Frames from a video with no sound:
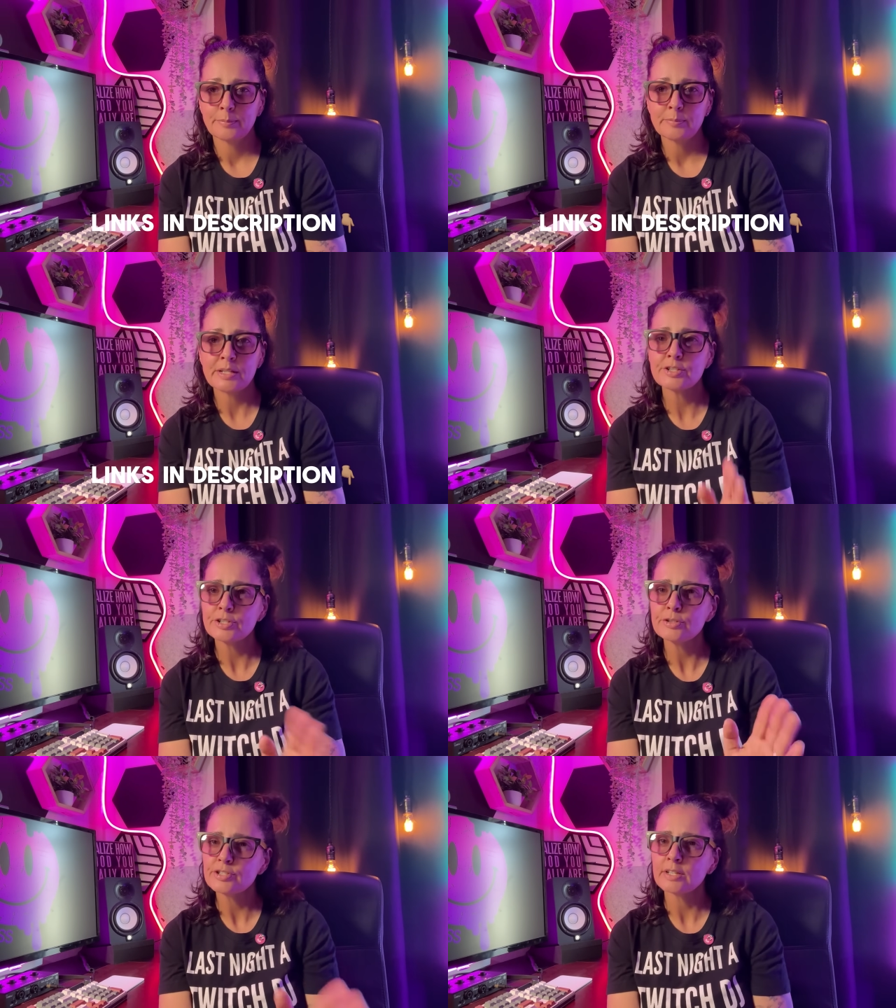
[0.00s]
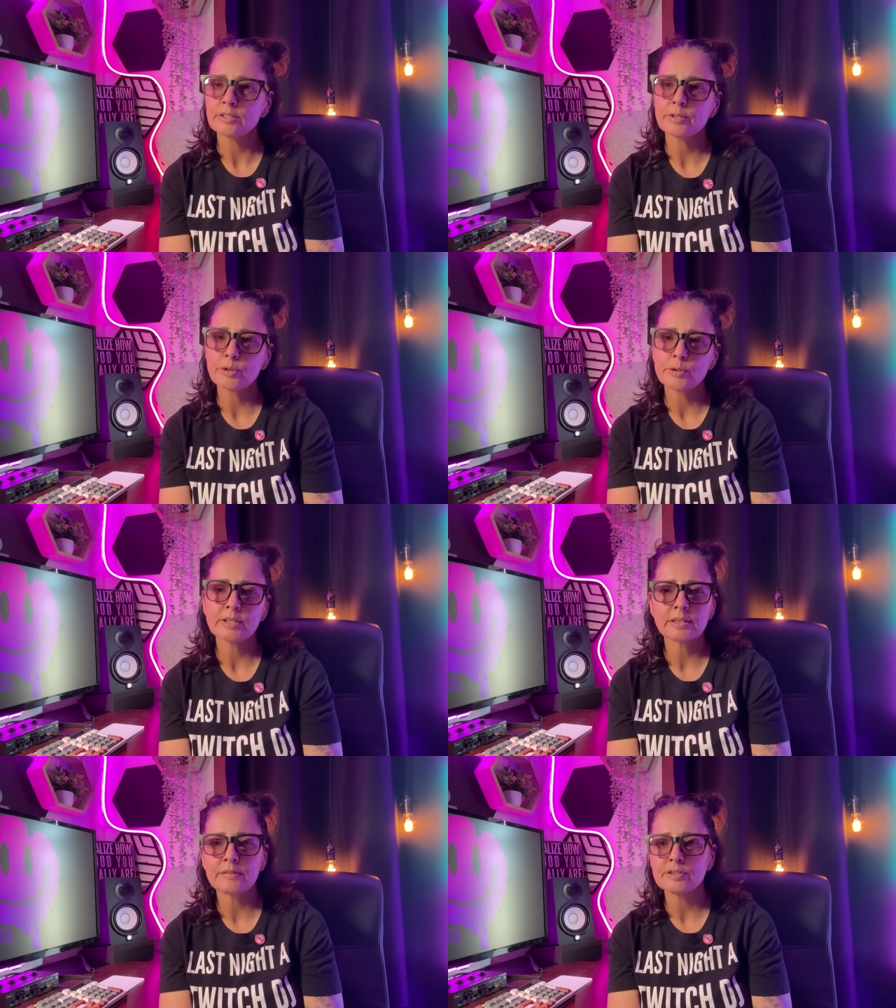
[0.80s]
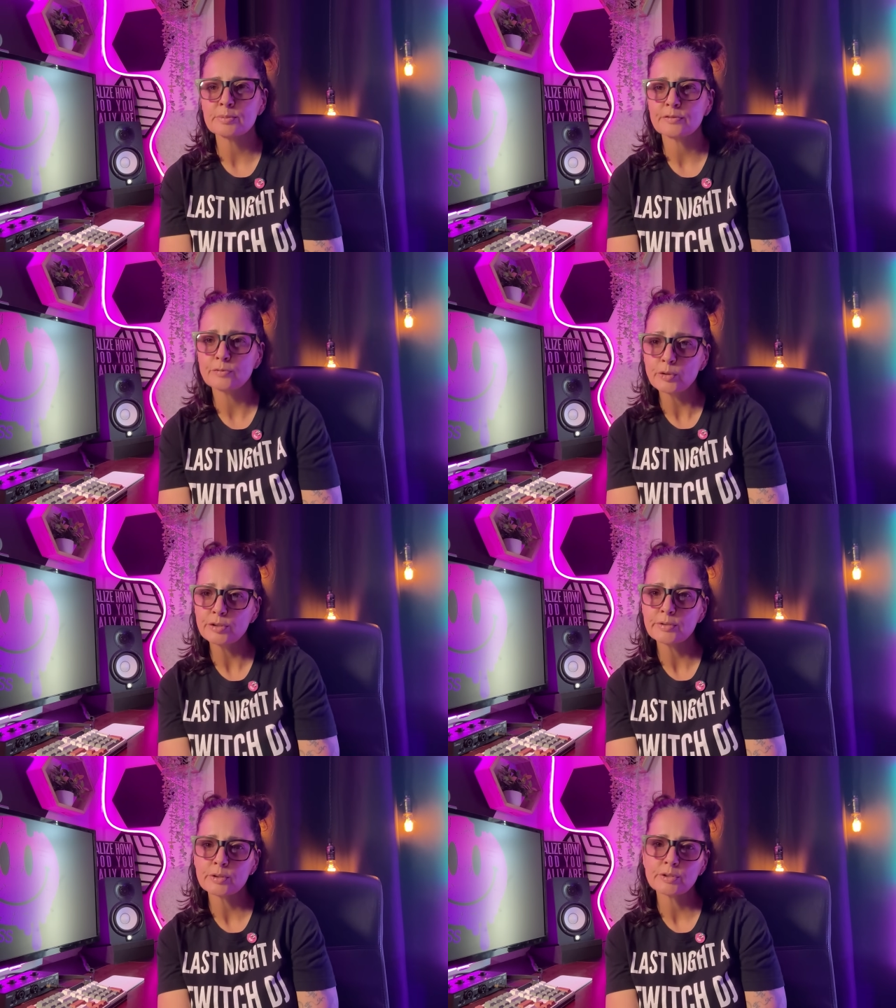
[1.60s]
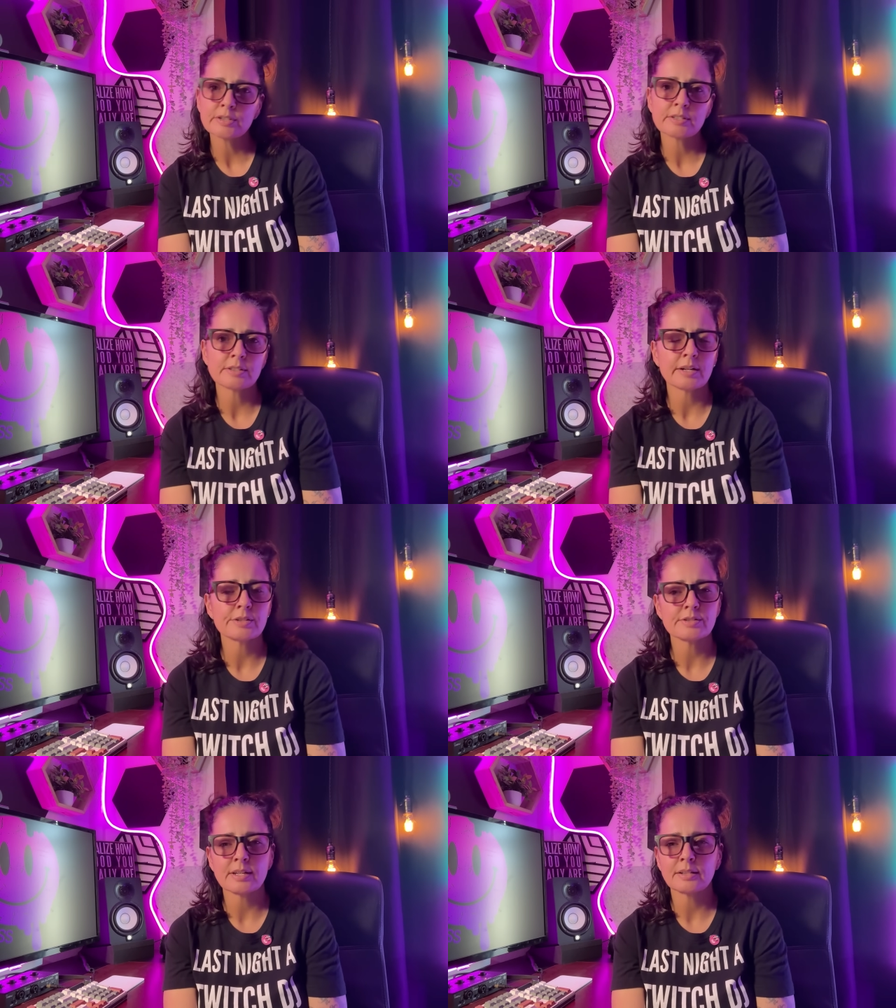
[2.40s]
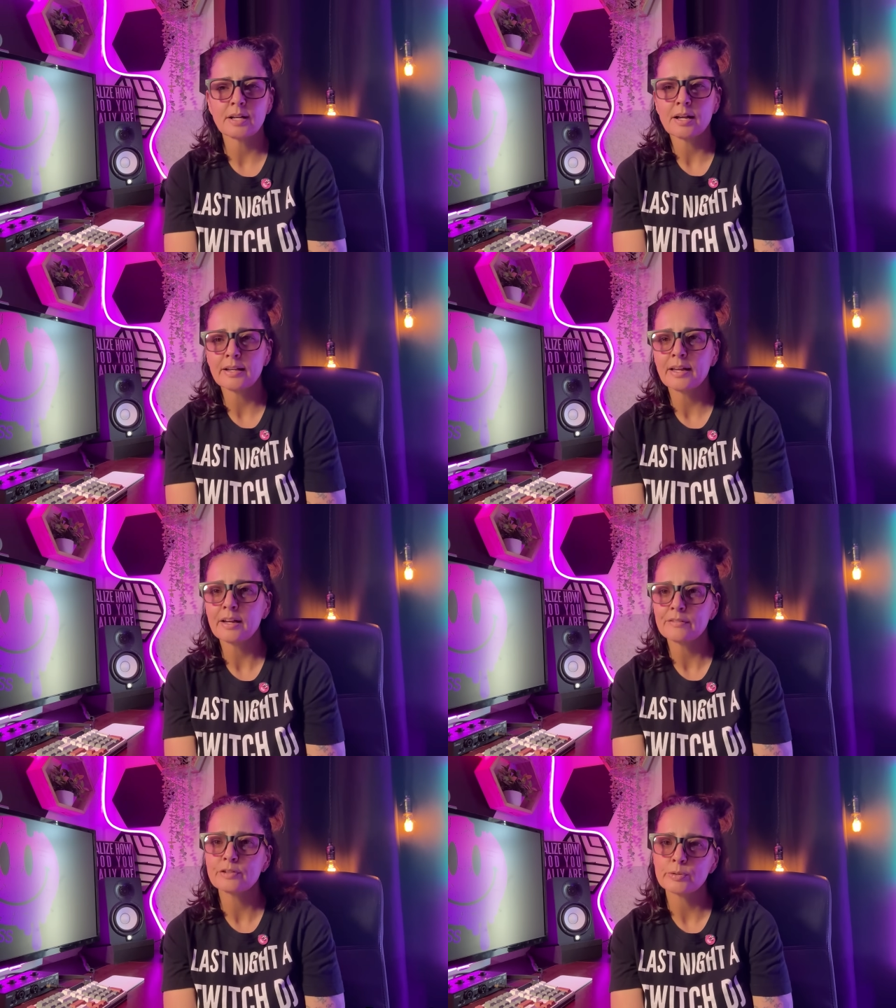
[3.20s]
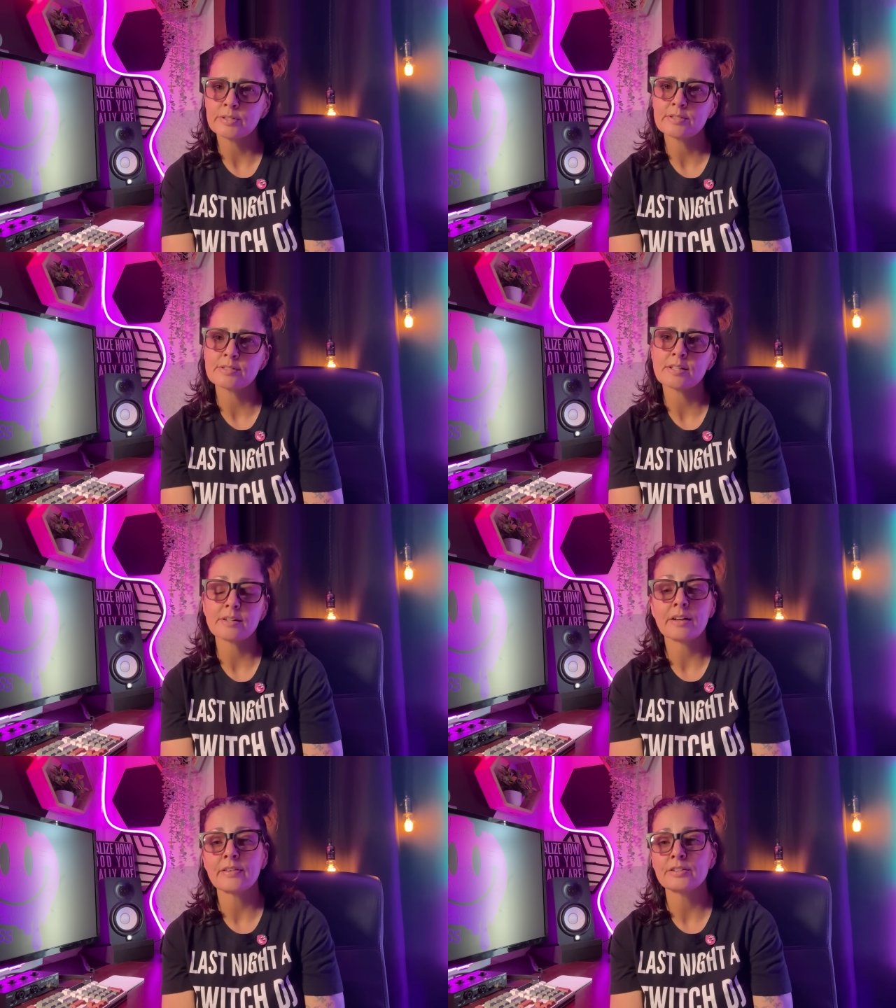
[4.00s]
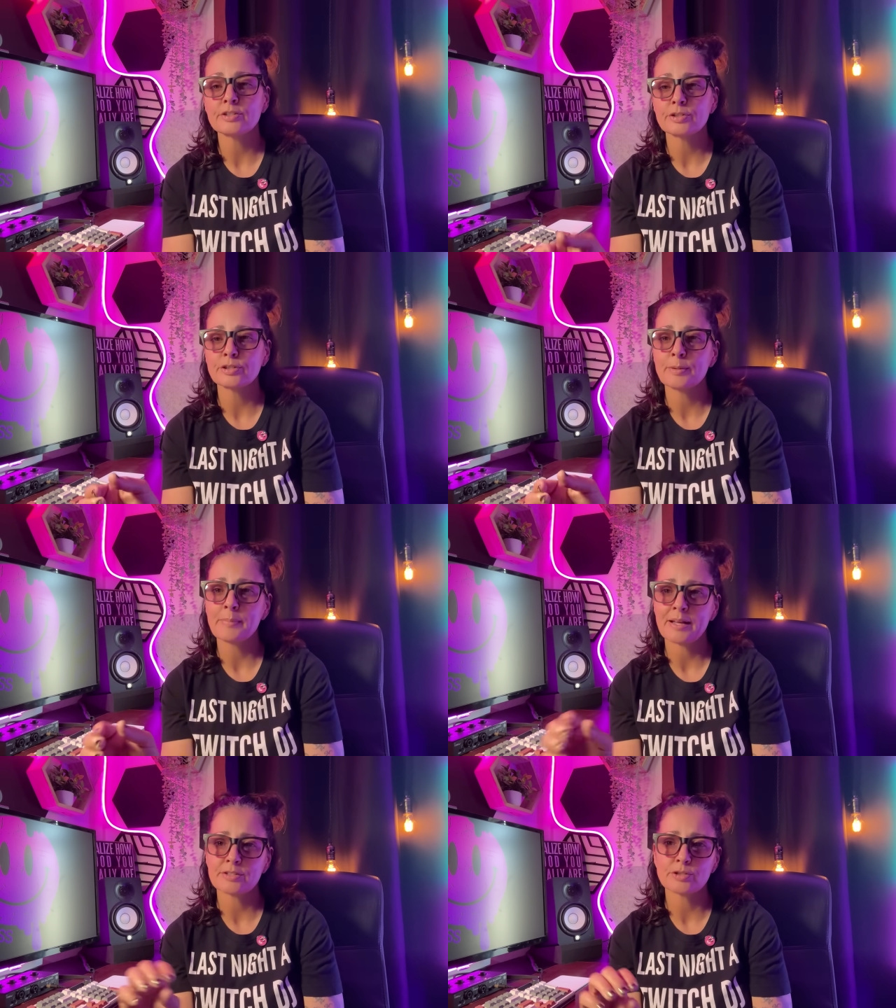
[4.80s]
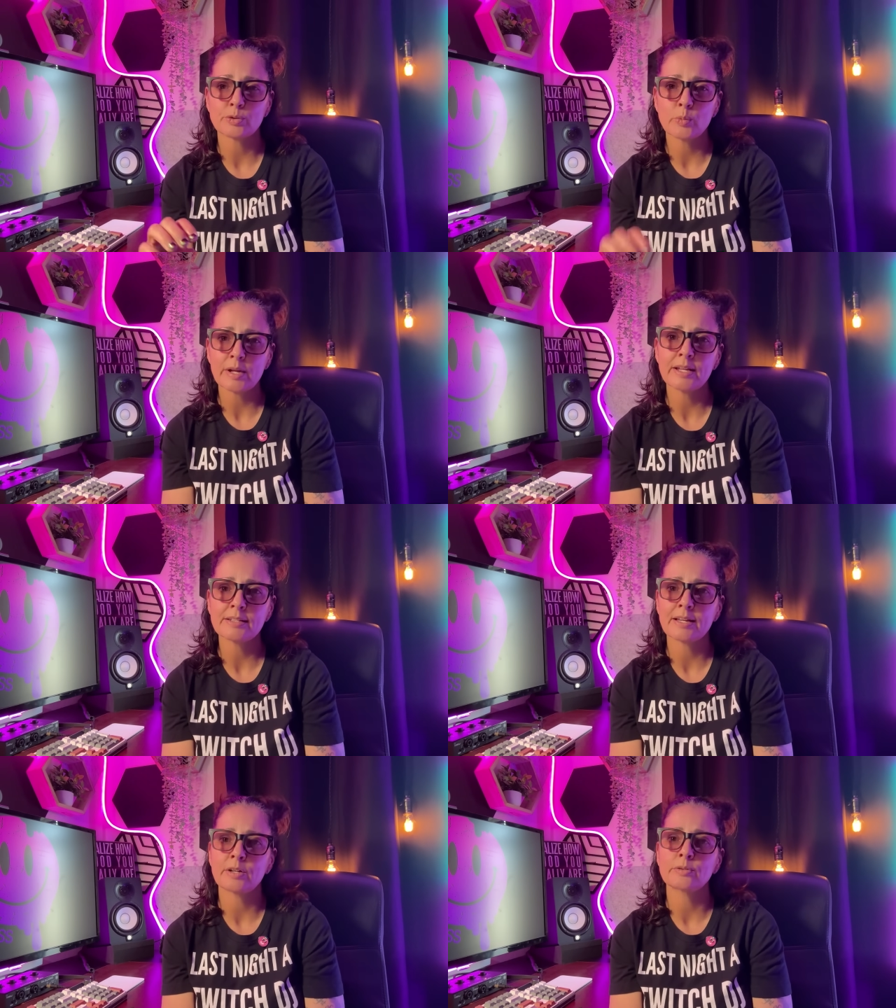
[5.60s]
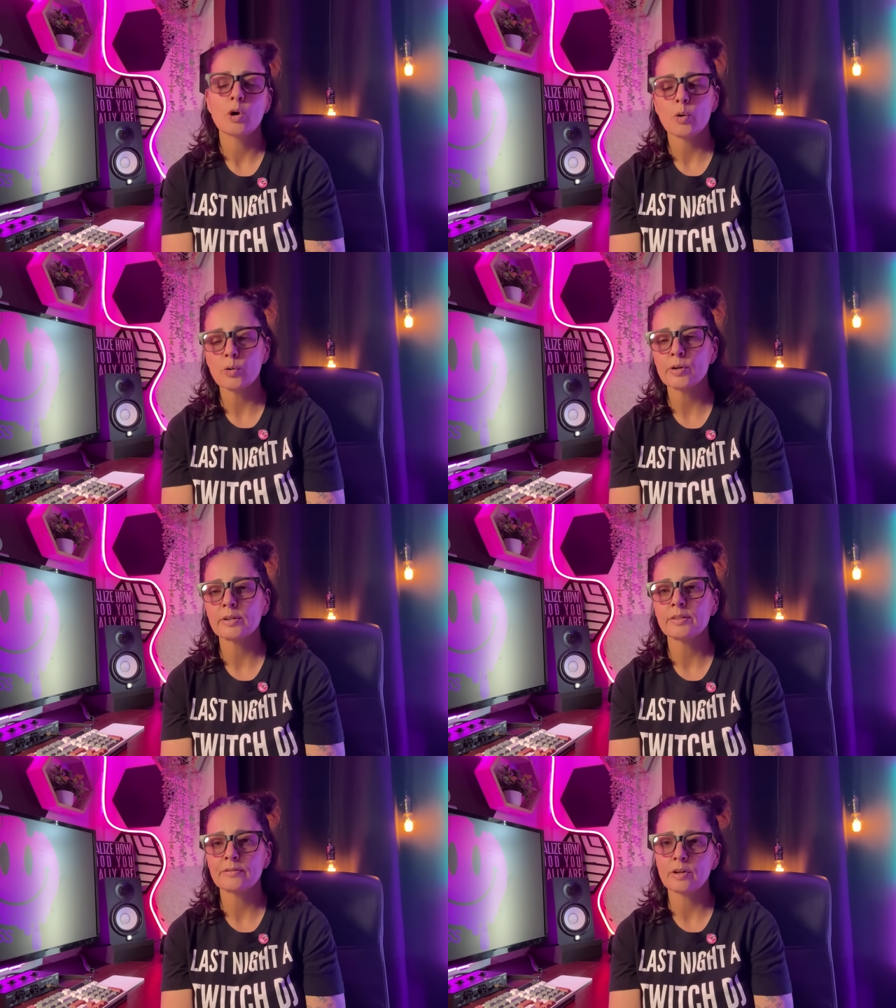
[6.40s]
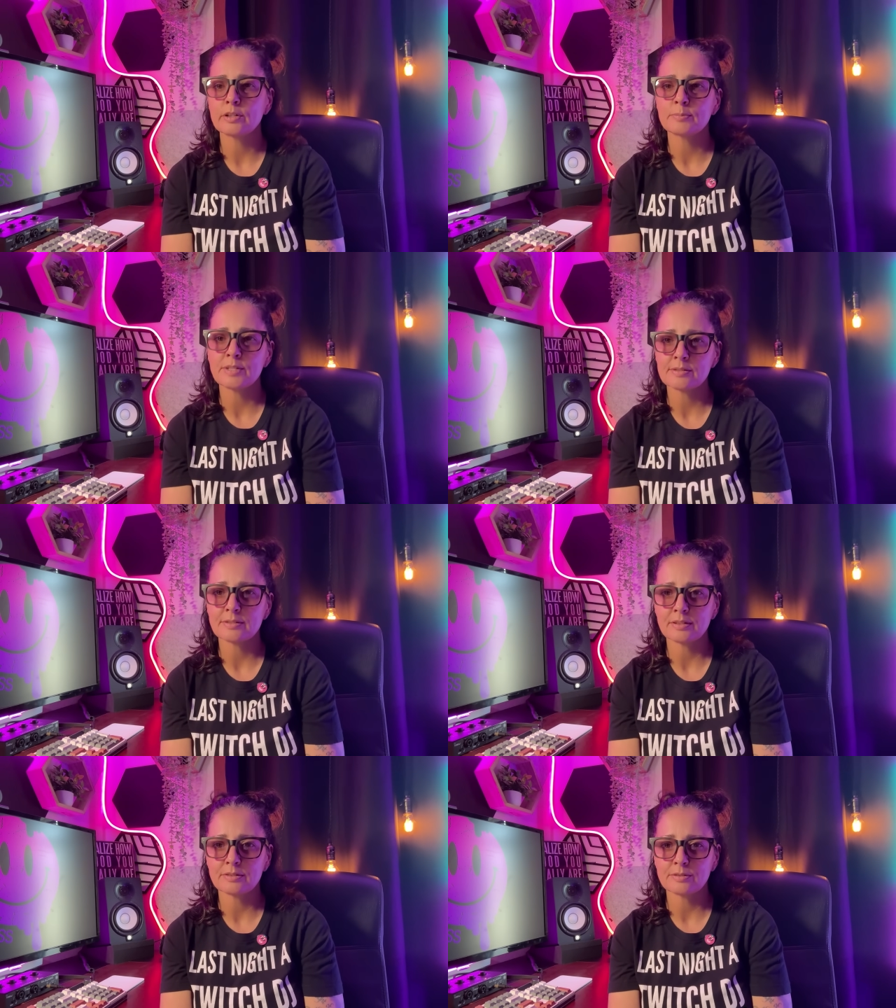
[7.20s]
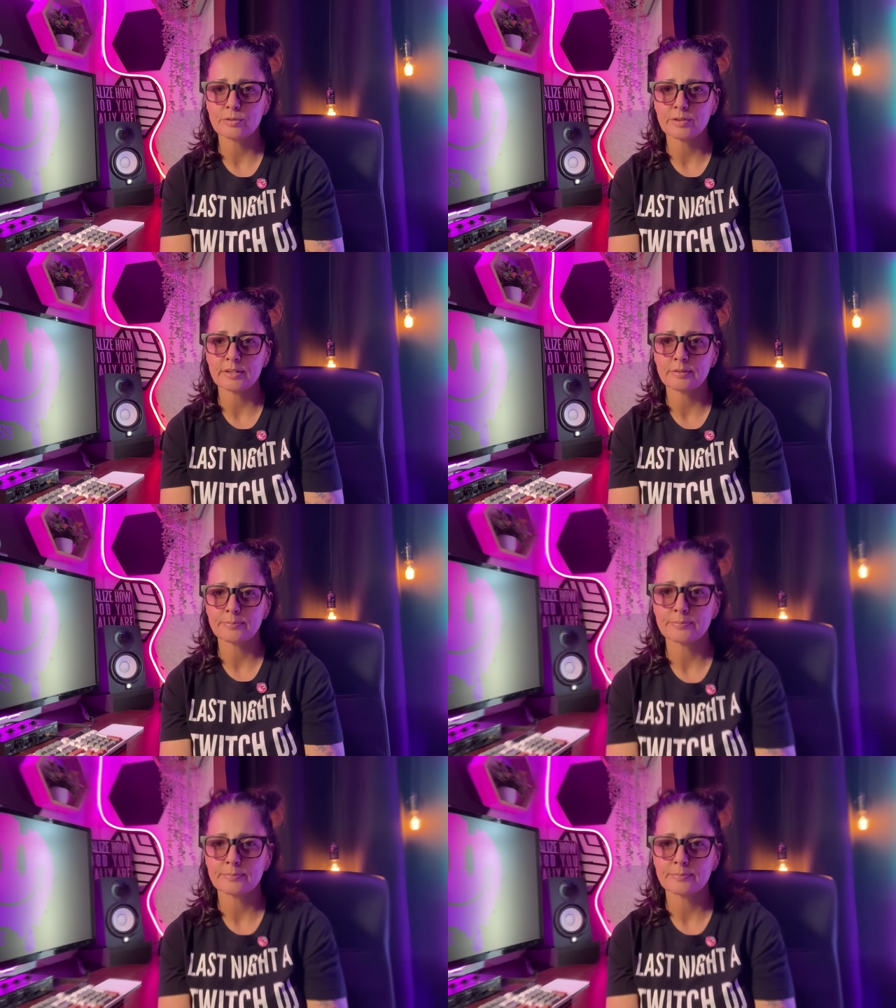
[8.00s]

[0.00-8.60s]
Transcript: Make sure you check the recording levels before you record the entire set. I have noticed that I've had to turn the master way down or the volume does get distorted.